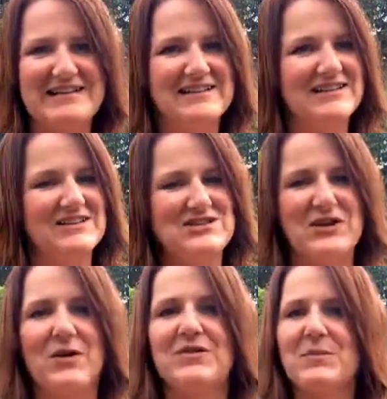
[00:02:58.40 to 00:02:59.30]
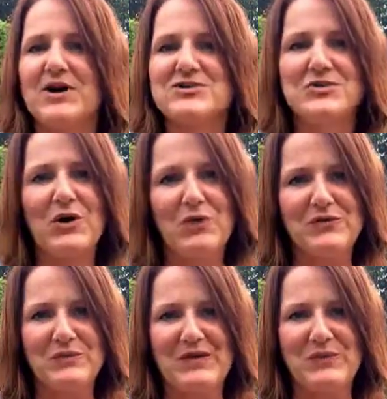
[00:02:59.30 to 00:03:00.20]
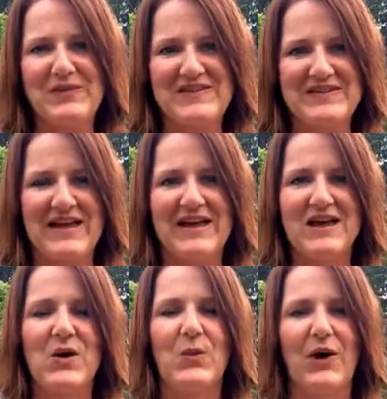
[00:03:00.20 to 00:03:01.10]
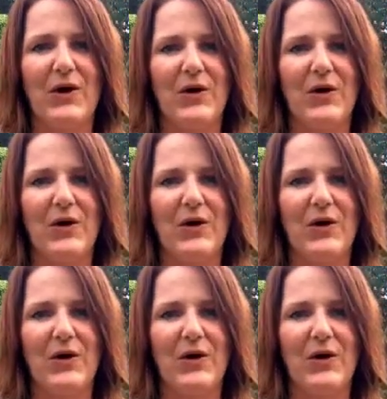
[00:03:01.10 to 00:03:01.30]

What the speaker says: Because, you know, as Marshall Goldsmith would say, what